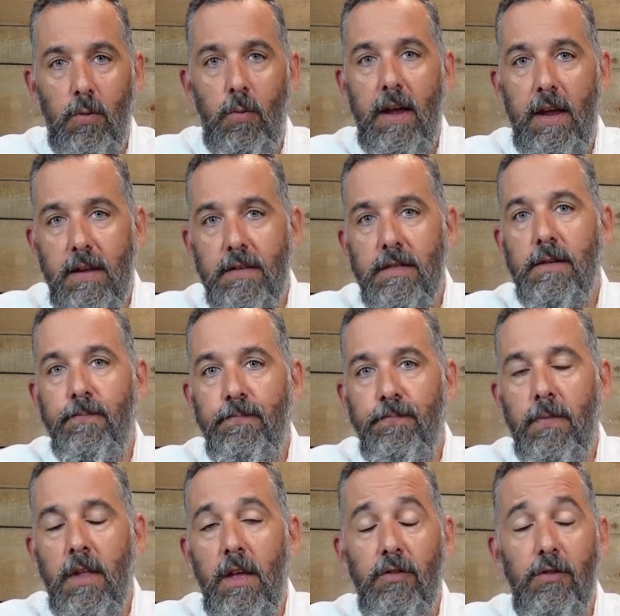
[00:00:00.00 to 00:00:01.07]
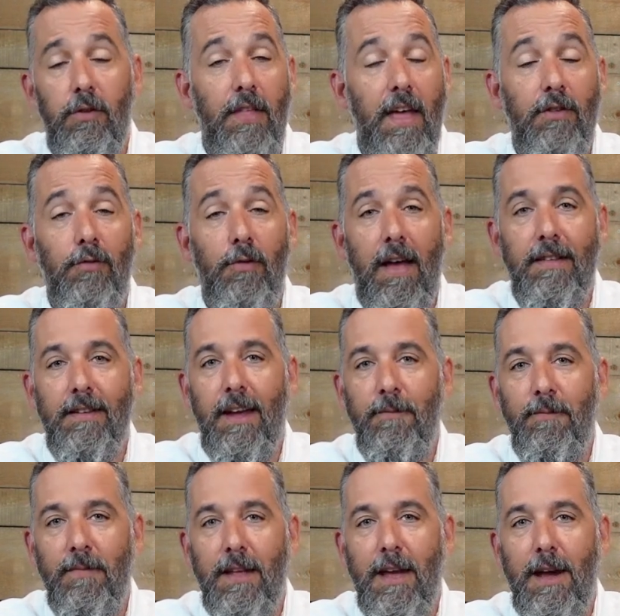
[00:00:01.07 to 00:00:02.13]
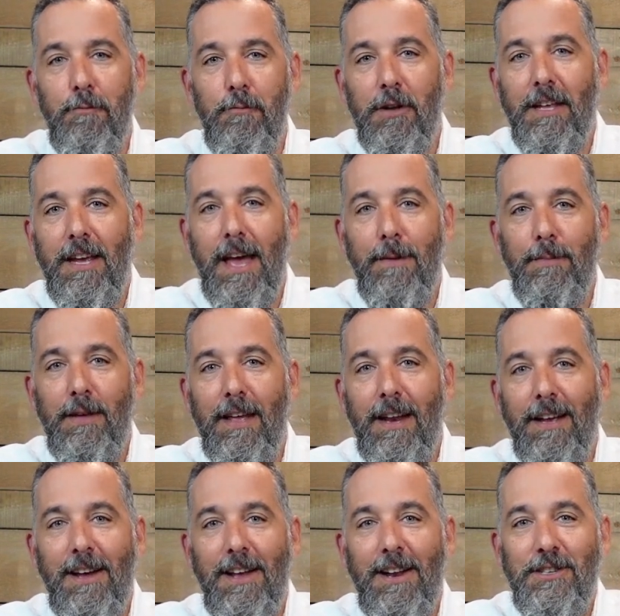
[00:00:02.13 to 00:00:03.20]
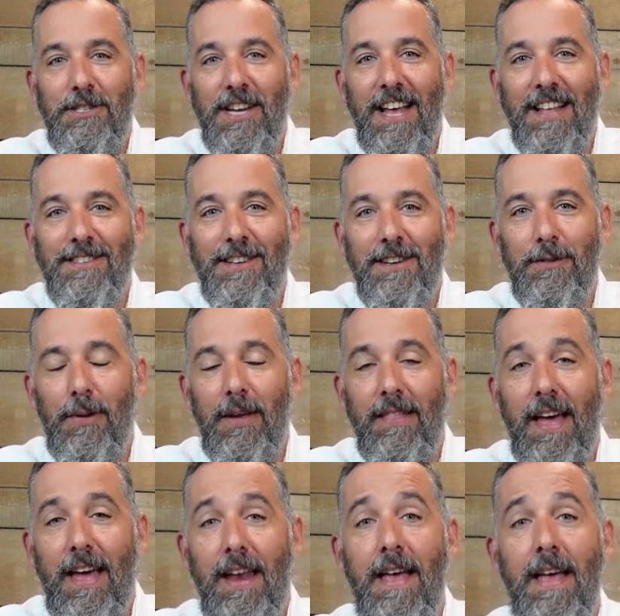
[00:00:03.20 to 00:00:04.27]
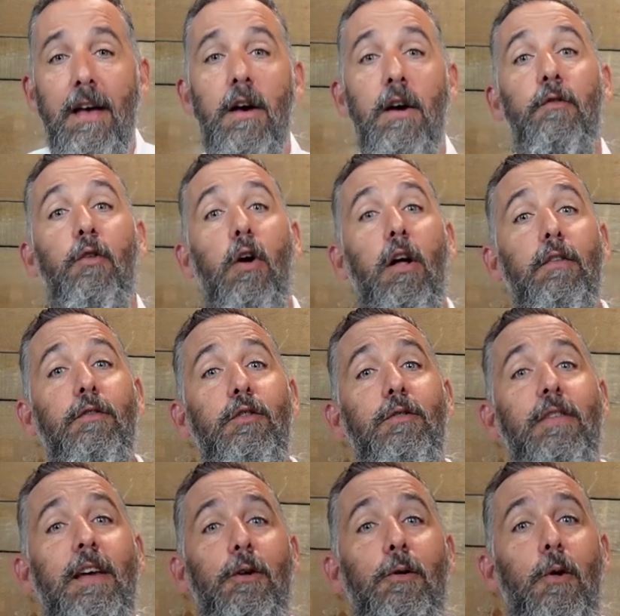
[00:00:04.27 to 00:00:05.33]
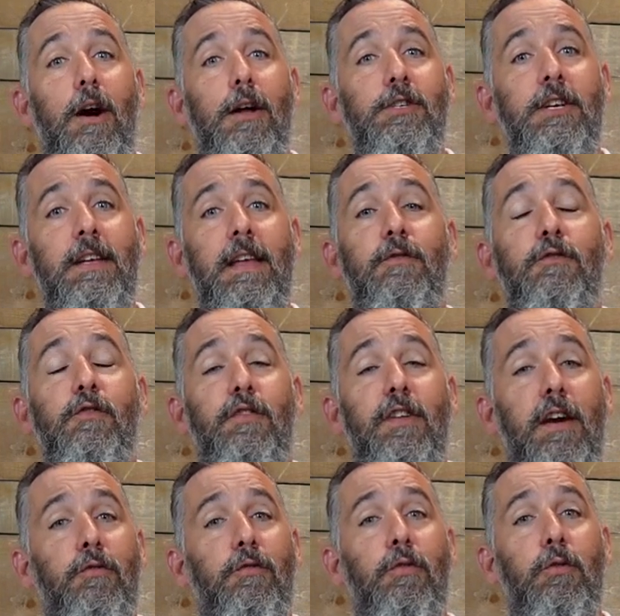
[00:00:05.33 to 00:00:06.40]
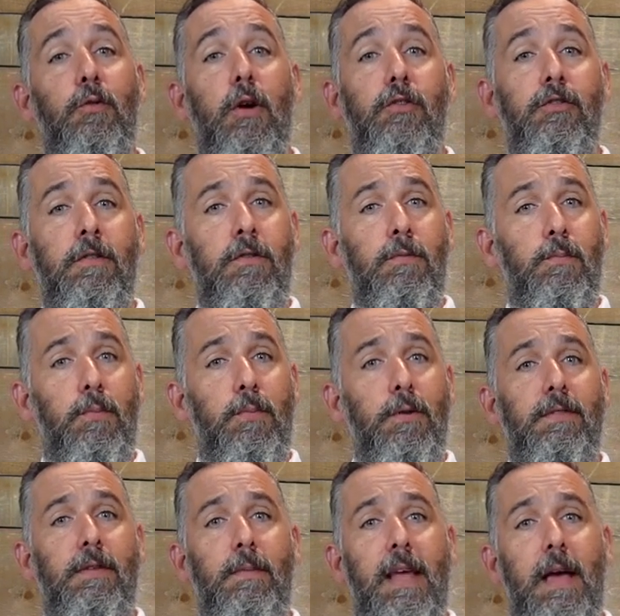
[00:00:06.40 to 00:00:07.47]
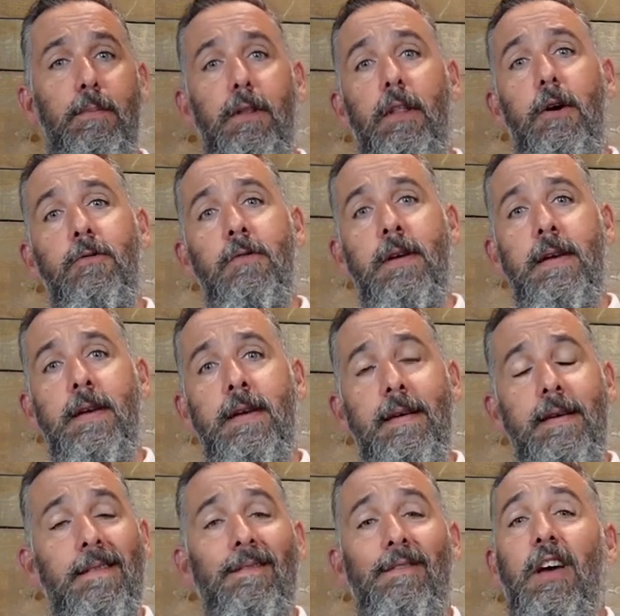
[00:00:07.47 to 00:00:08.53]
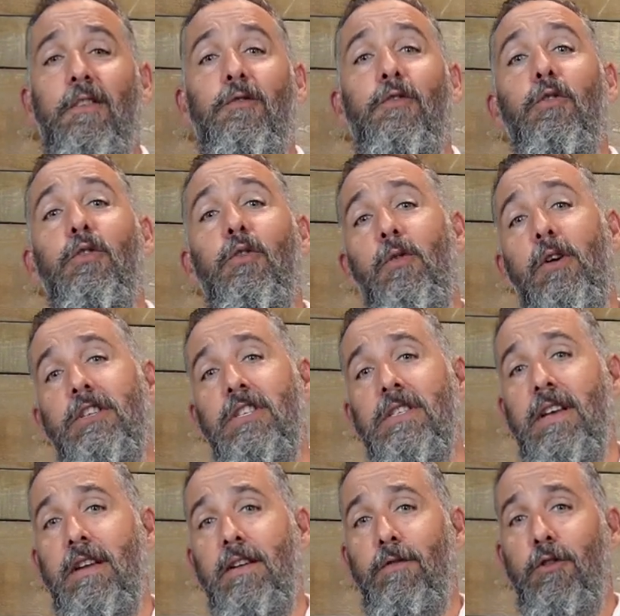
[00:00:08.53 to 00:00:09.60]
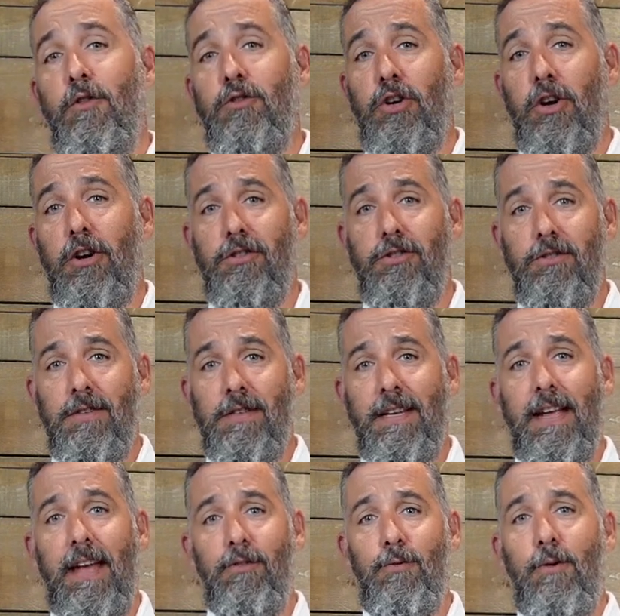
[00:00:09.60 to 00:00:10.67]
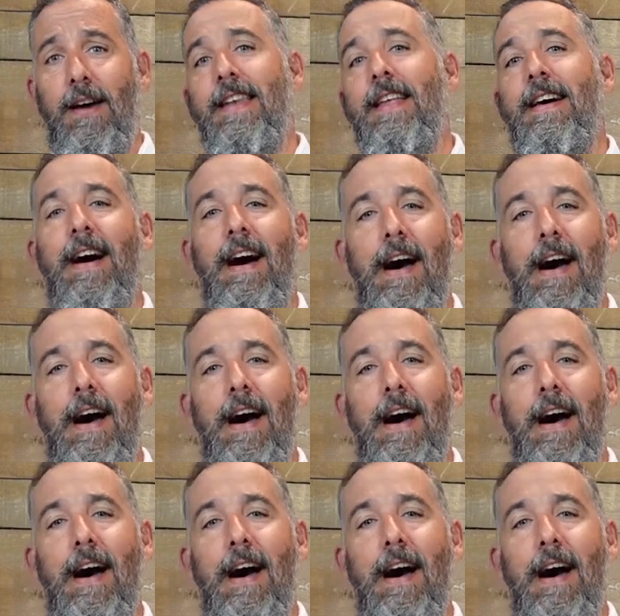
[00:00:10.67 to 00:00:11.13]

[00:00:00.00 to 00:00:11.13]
the way it is. So thanks for asking. I'm really happy that I got a chance to explain that. For all of you that are watching, if you've got further questions, post them down below. I've got further questions on inverter chargers. Guess what?